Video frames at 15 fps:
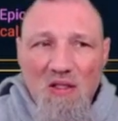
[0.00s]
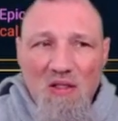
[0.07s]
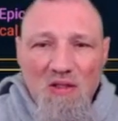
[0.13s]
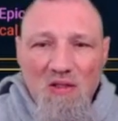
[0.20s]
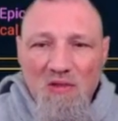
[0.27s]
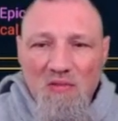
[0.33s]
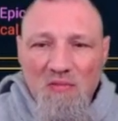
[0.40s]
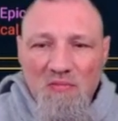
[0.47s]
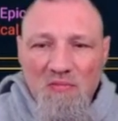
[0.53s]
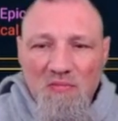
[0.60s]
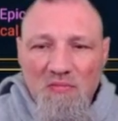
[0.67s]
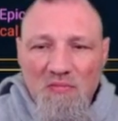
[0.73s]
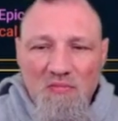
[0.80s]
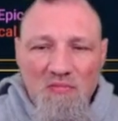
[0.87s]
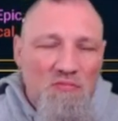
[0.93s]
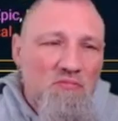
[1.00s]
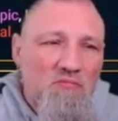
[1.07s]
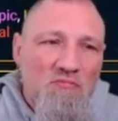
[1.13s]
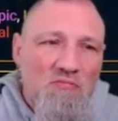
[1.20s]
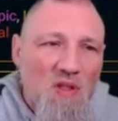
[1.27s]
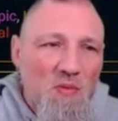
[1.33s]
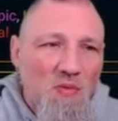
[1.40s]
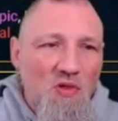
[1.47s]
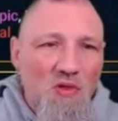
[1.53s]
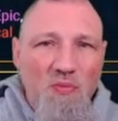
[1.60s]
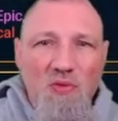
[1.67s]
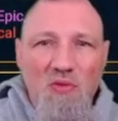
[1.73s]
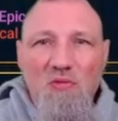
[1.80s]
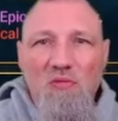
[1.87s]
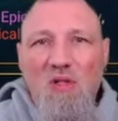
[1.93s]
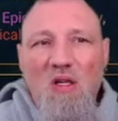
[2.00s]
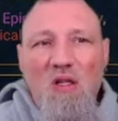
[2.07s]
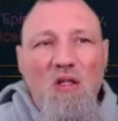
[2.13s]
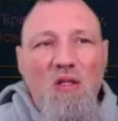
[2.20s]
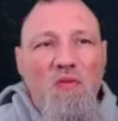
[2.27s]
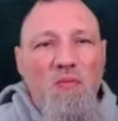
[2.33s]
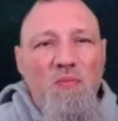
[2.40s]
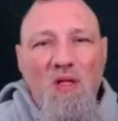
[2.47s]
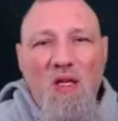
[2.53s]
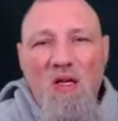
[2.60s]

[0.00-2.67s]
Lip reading: I'm just gonna pull all of them.